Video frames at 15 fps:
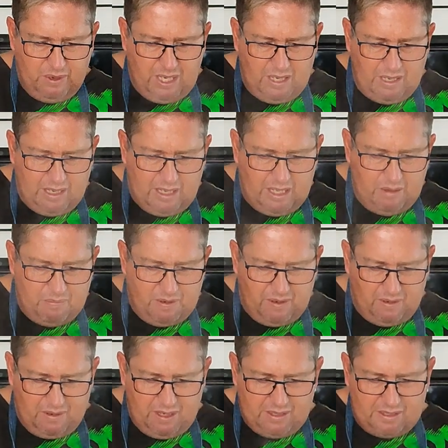we're going to keep it
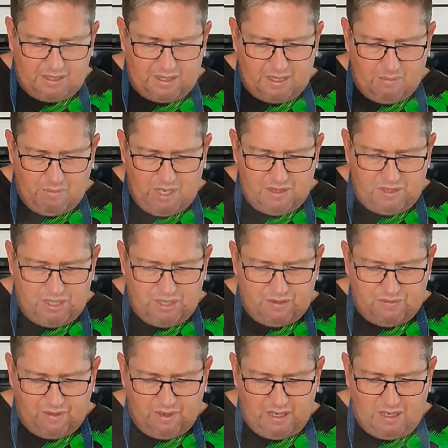on a simmer just
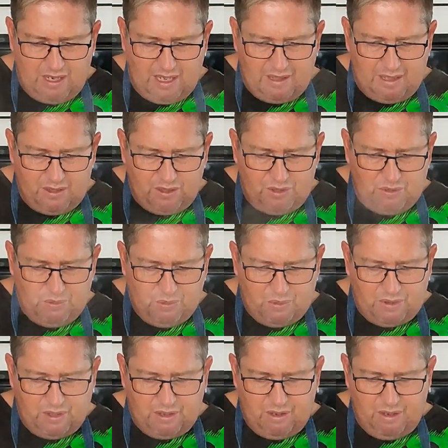for another 2 or
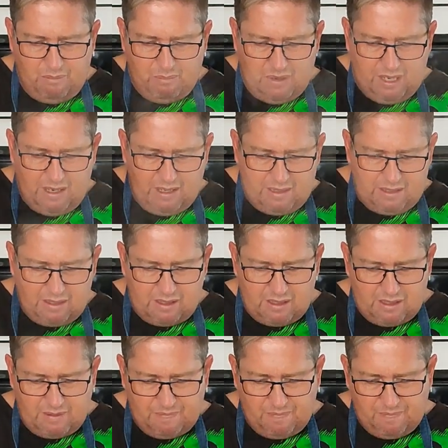3 minutes.